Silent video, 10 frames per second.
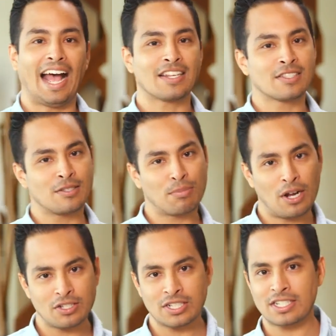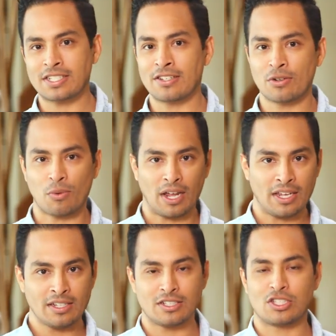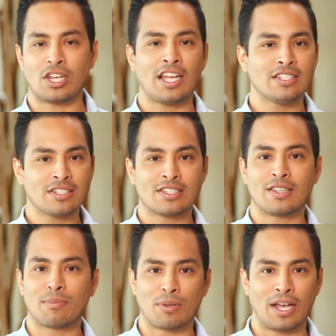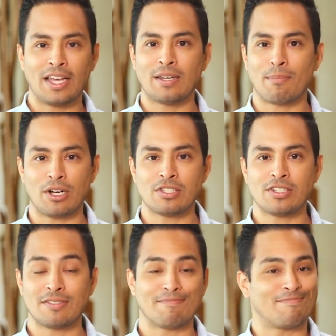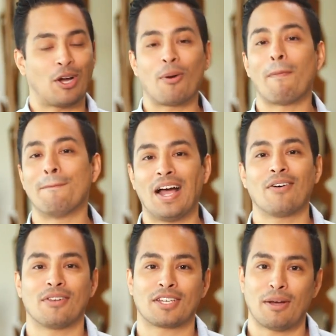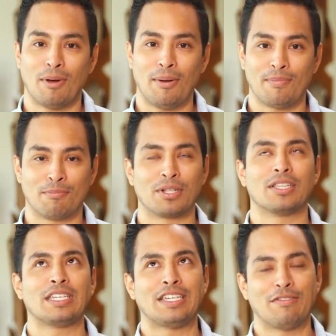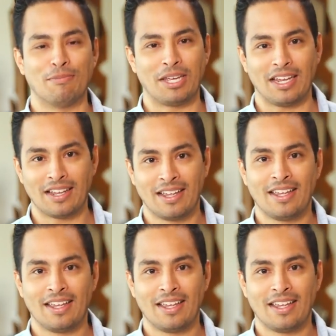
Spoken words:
As the project is underway, changes to the plan and budget are bound to come up, believe me.